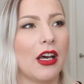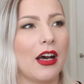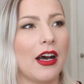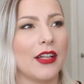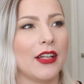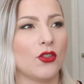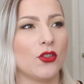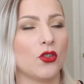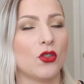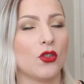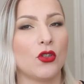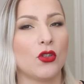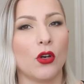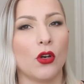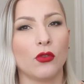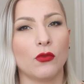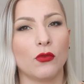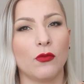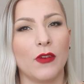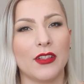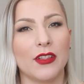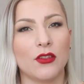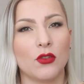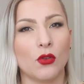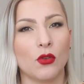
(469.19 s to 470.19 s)
I just don't
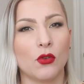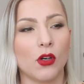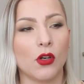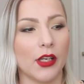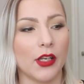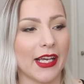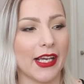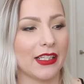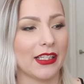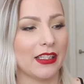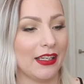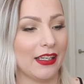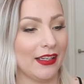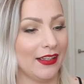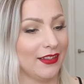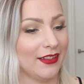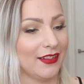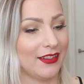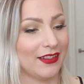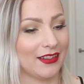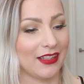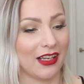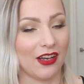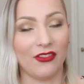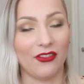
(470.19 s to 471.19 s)
want to collect
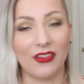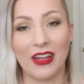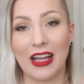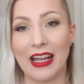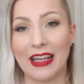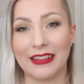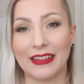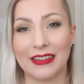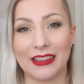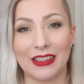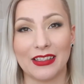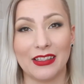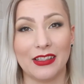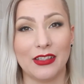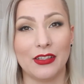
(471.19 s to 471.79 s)
stuff and